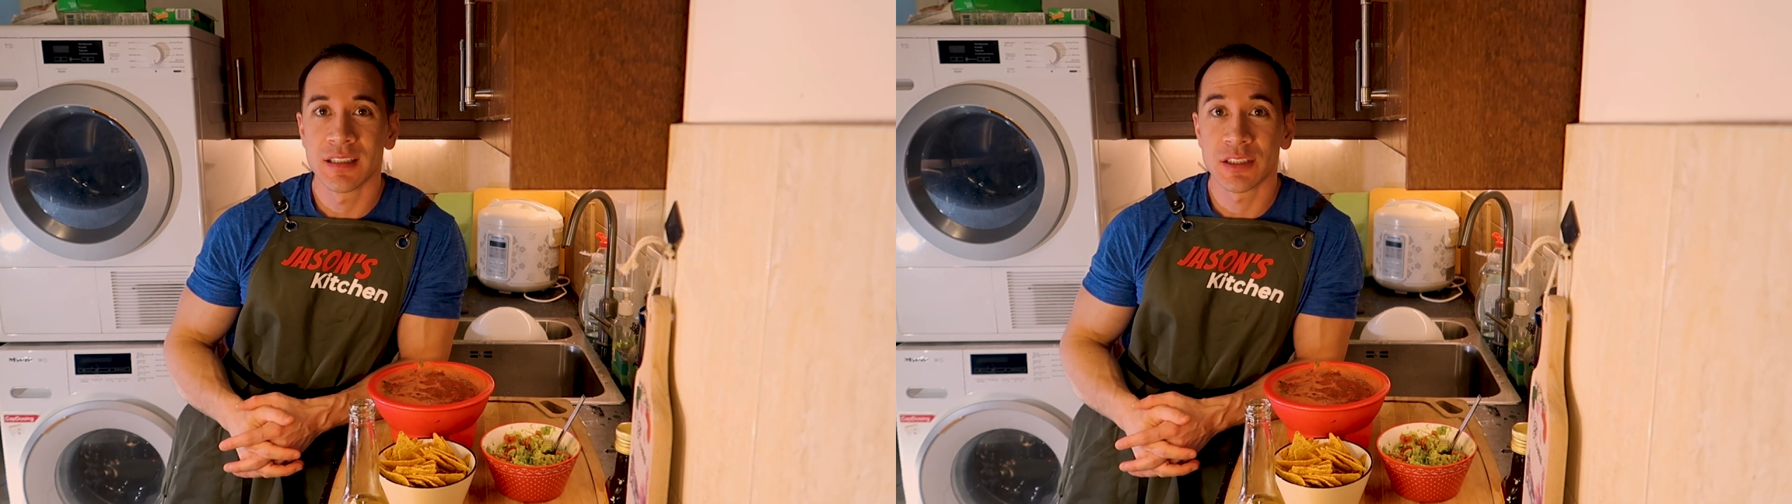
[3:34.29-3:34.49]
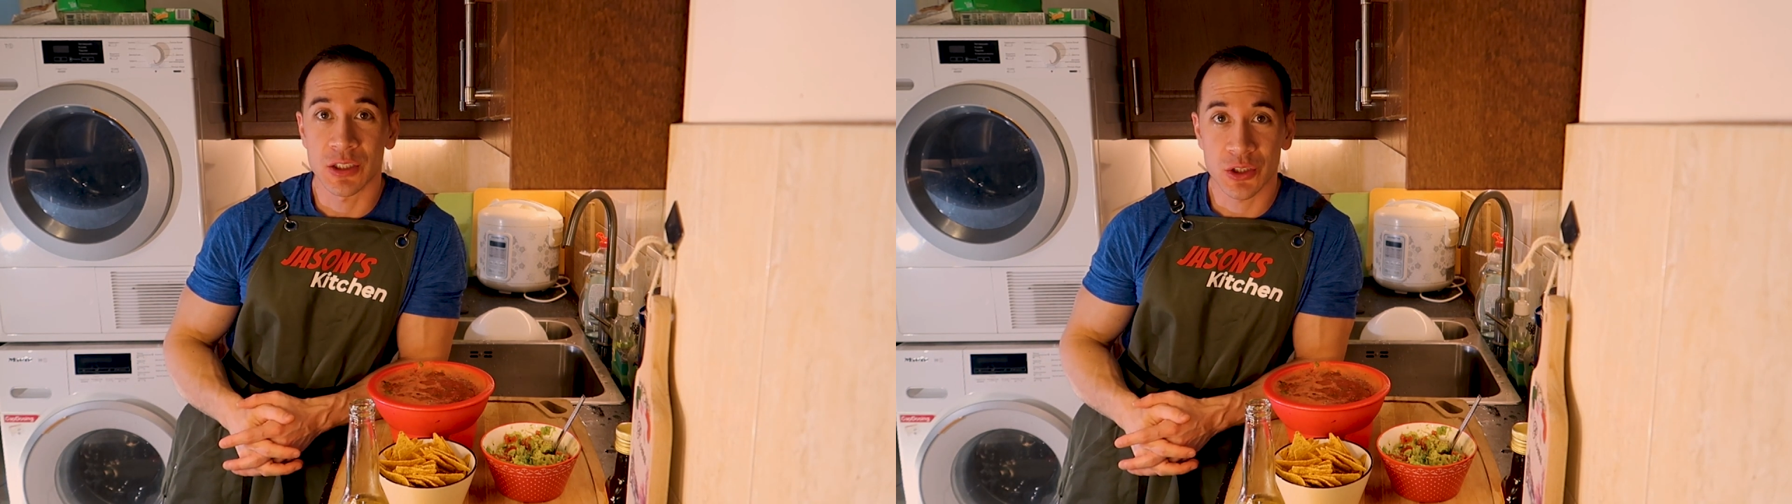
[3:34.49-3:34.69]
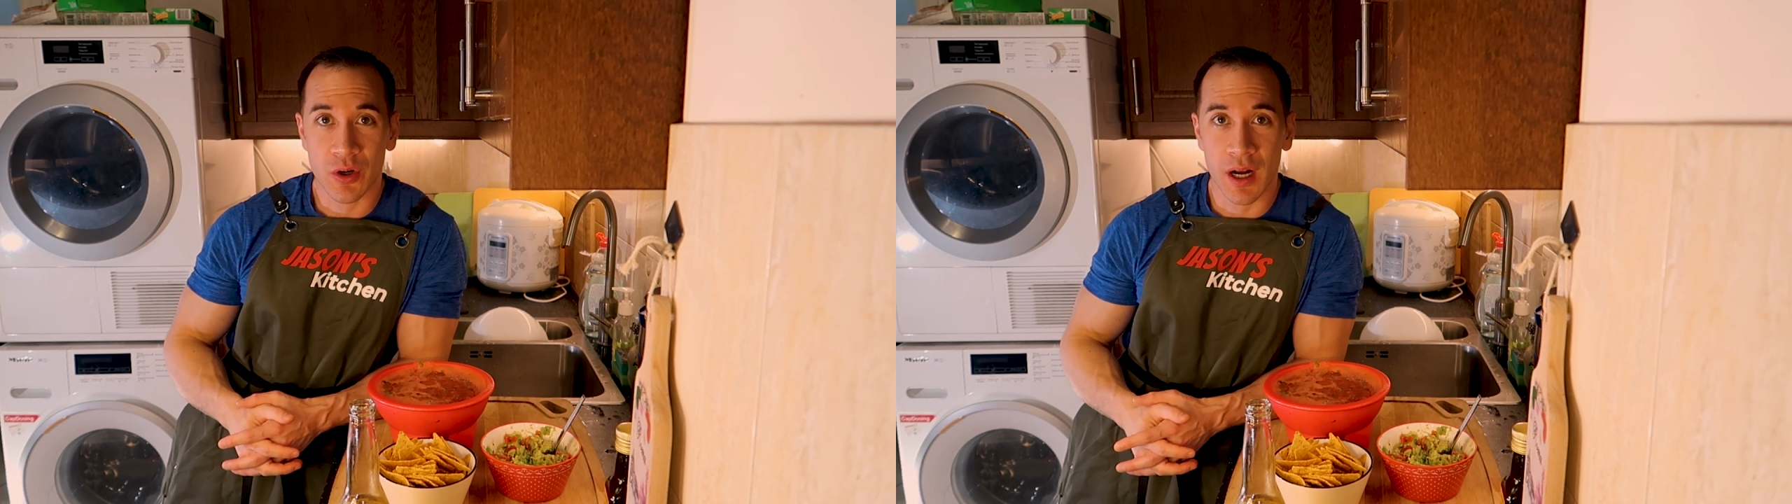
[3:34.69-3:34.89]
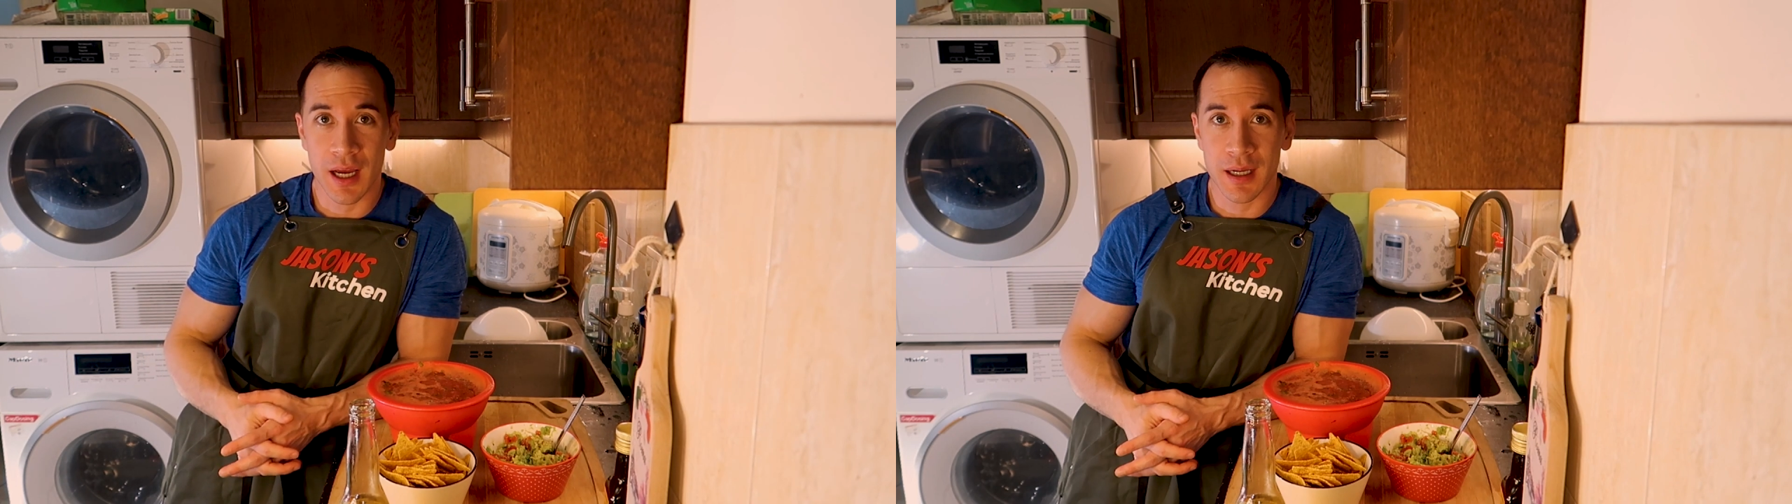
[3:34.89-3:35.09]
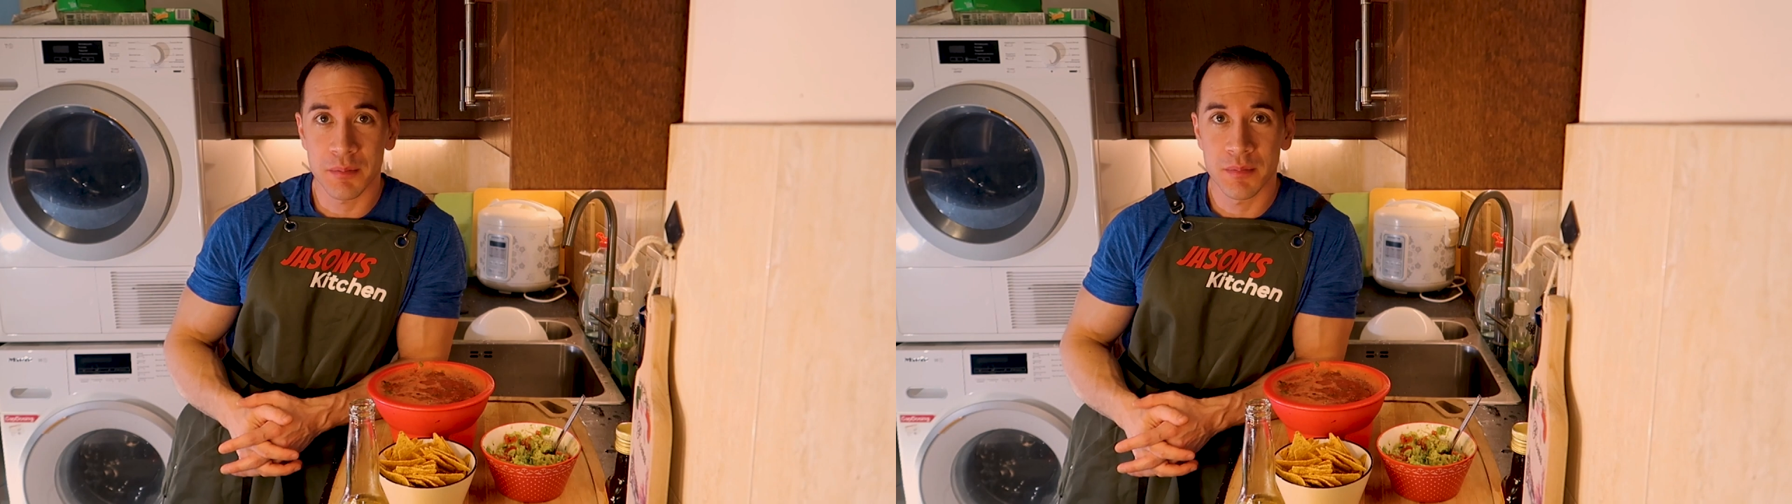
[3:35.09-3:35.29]

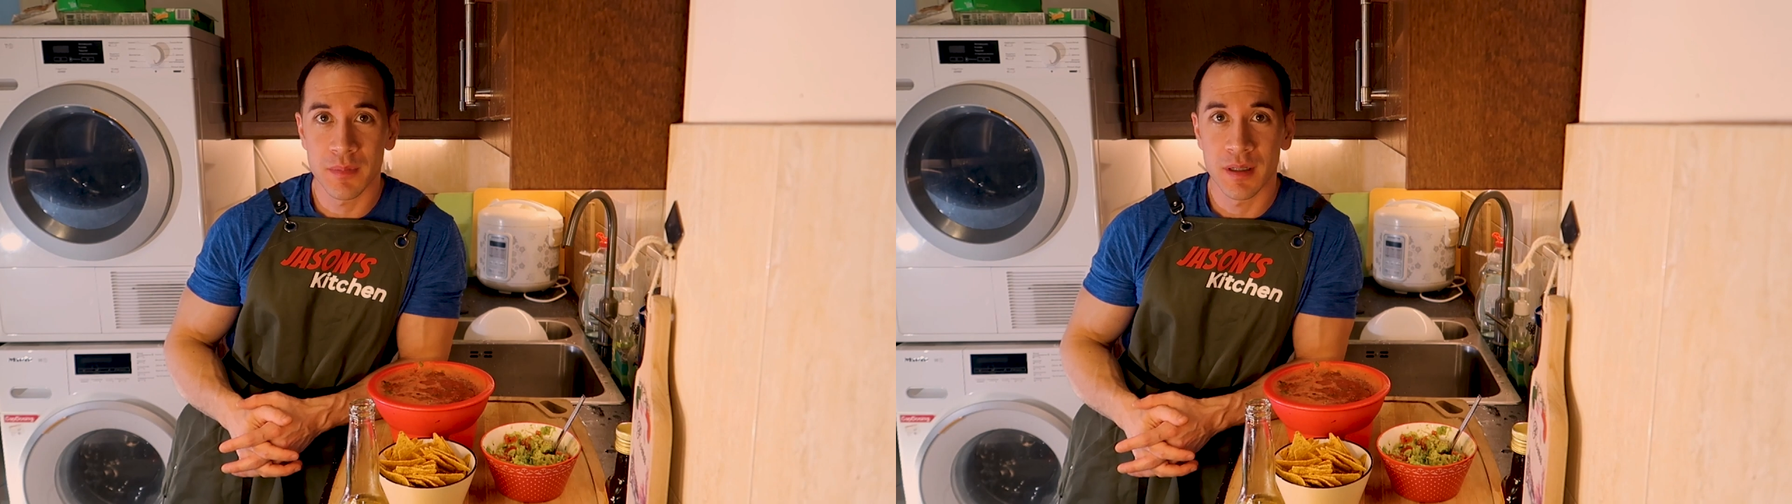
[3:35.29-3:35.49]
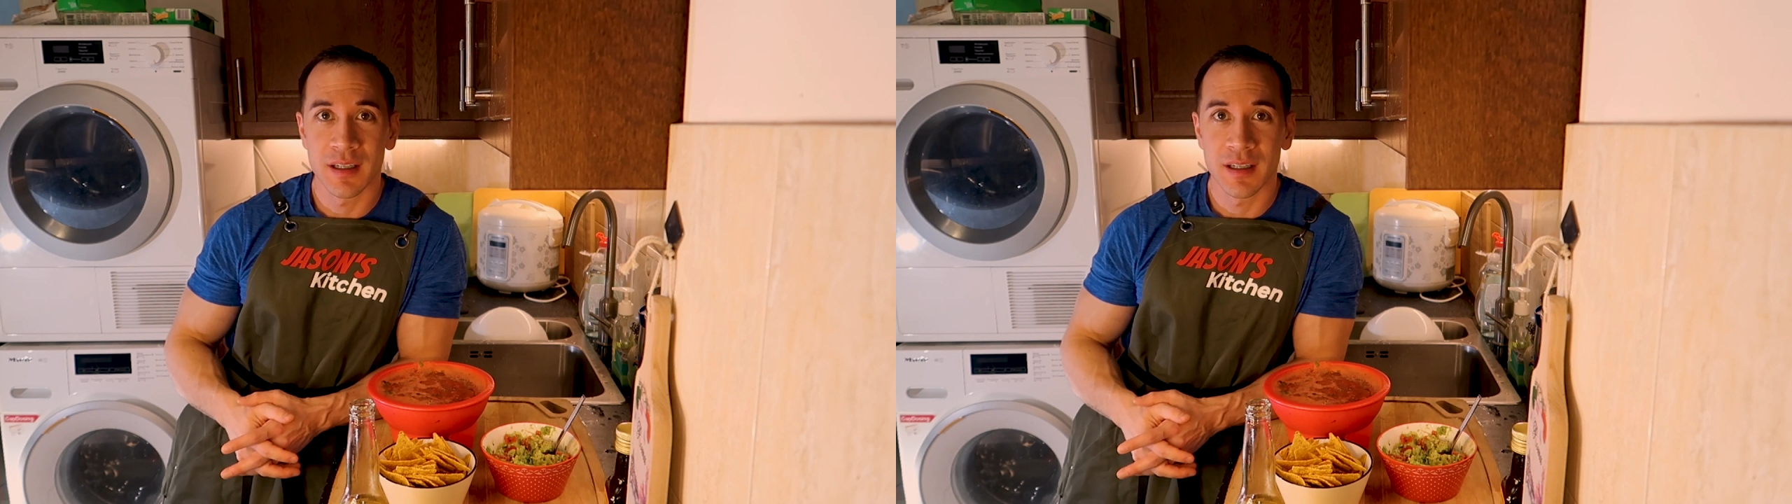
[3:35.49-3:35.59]
Subscribe,